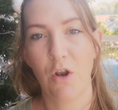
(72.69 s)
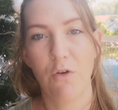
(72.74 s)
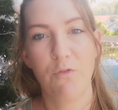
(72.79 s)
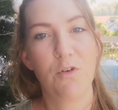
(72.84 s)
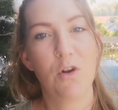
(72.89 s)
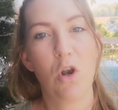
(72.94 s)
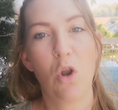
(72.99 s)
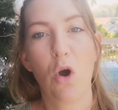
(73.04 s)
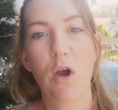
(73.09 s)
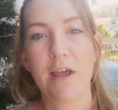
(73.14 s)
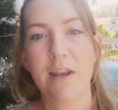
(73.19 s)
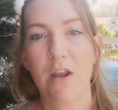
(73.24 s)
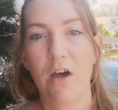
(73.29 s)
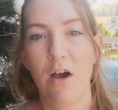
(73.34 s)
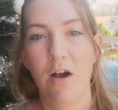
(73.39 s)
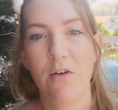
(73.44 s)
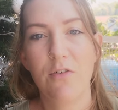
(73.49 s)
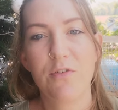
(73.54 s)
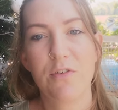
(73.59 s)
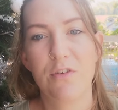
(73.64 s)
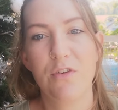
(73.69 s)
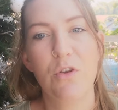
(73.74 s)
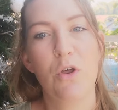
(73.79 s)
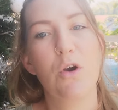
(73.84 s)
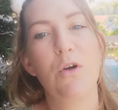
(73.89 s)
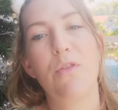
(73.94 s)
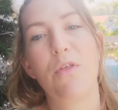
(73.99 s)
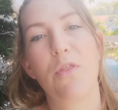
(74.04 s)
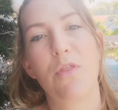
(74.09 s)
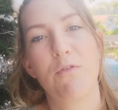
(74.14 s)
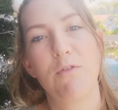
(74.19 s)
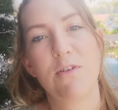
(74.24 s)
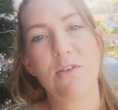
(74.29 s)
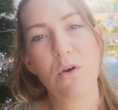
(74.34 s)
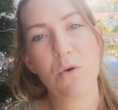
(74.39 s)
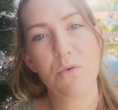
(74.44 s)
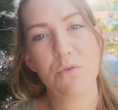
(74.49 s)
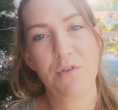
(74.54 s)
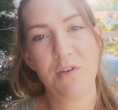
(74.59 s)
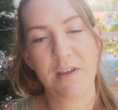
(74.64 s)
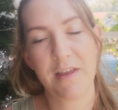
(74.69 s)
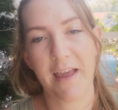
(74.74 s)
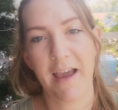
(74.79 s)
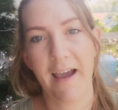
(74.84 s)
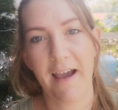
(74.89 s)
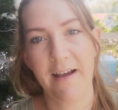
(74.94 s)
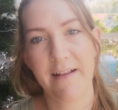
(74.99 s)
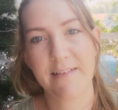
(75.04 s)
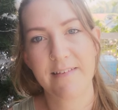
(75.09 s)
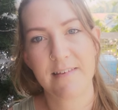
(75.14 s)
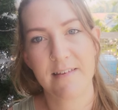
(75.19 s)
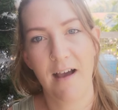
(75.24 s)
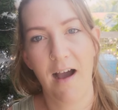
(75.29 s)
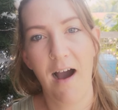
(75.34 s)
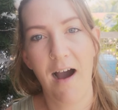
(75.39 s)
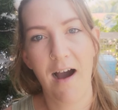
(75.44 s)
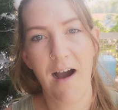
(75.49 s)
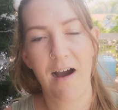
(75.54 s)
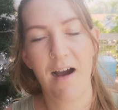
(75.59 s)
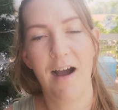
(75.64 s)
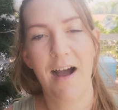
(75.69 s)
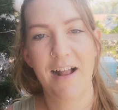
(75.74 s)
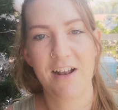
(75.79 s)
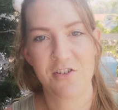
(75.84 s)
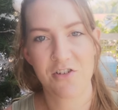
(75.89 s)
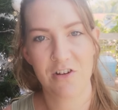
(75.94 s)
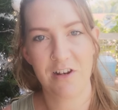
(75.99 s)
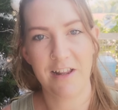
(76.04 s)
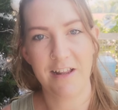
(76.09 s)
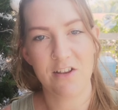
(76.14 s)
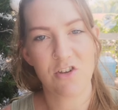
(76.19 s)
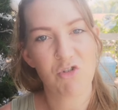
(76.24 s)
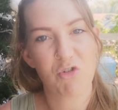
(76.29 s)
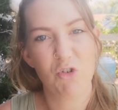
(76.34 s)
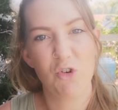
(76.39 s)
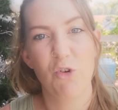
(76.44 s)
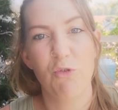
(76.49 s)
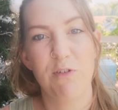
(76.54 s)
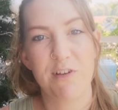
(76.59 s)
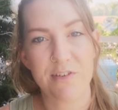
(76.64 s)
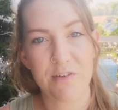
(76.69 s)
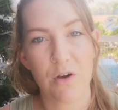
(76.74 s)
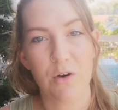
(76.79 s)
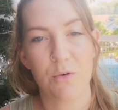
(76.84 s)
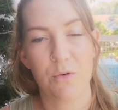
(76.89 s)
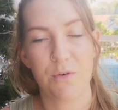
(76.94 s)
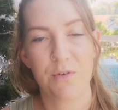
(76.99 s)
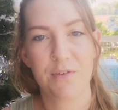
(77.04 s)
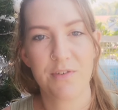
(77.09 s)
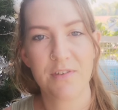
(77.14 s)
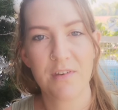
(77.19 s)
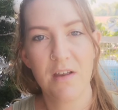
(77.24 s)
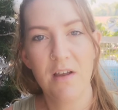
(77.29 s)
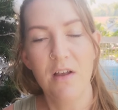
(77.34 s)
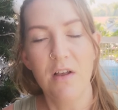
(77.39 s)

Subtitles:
for long enough to know that the results you get are actually true results.